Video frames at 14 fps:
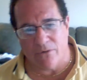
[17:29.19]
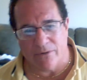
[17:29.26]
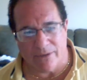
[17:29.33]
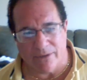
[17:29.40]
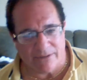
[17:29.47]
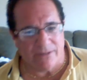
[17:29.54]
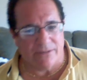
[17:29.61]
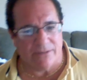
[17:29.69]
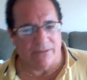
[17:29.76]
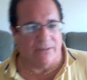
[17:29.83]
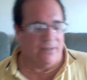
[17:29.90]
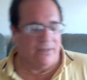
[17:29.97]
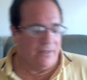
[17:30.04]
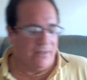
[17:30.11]
in a teaser.
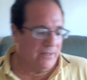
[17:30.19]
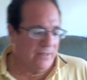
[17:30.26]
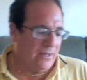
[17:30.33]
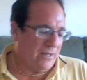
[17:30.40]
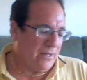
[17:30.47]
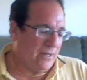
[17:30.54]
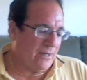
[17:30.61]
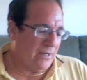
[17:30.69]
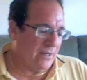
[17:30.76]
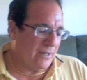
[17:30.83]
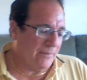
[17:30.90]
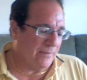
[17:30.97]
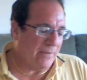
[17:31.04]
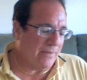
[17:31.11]
Uh,
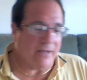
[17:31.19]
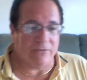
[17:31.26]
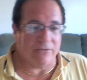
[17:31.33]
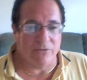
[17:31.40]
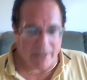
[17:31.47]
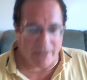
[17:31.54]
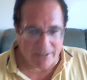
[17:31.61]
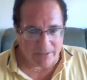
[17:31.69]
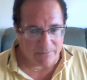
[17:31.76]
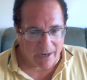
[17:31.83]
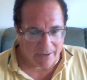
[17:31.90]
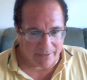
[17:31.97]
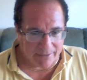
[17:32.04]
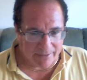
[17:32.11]
I'm not crazy
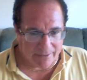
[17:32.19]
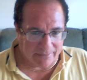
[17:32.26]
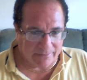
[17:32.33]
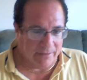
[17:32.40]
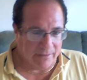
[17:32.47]
about it,